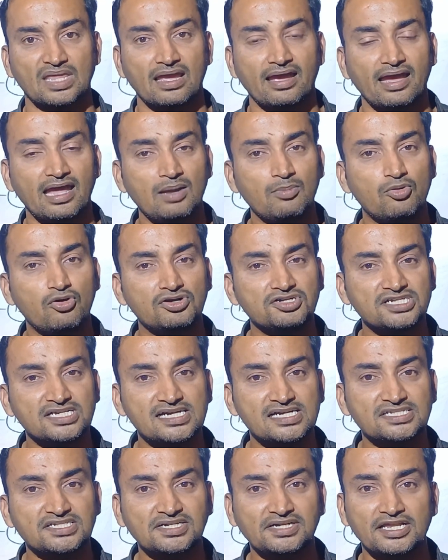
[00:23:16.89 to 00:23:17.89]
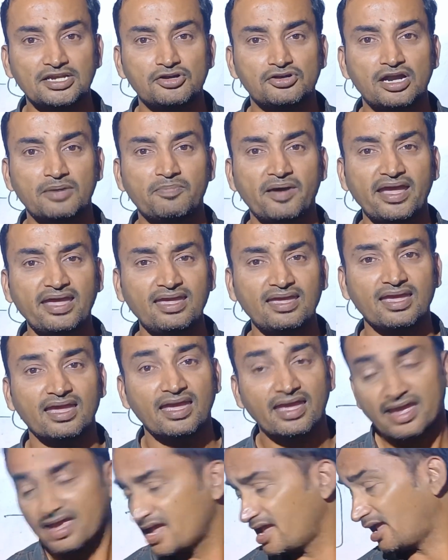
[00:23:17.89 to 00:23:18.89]
Helmholtz energy denoted by
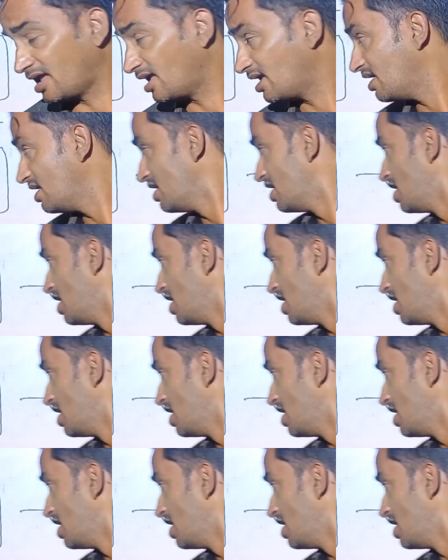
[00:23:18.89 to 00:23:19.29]
A.